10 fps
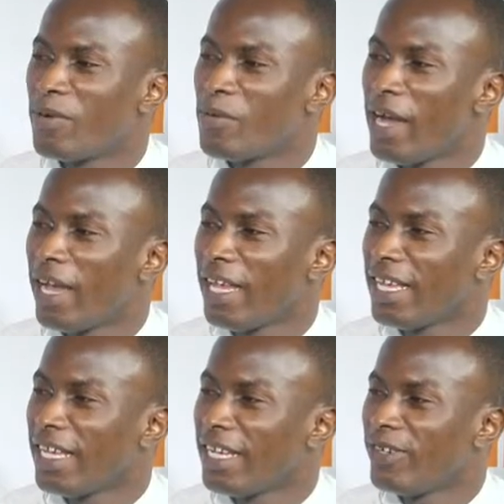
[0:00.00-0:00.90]
bye-bye.
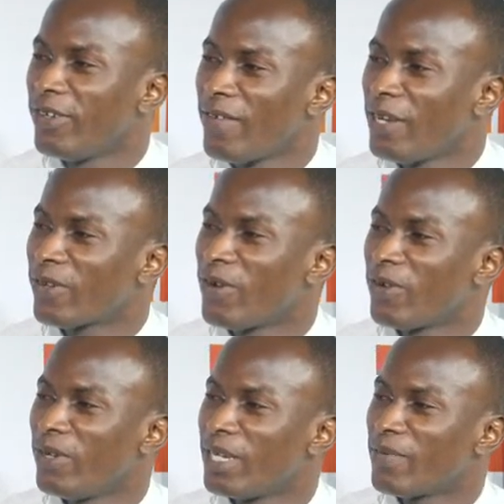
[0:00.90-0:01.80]
Do you have any
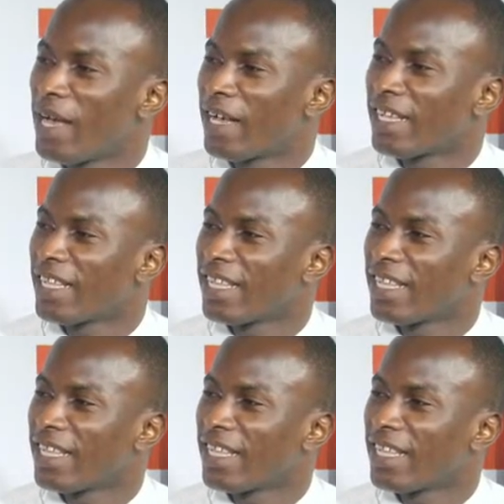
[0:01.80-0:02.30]
concluding remark?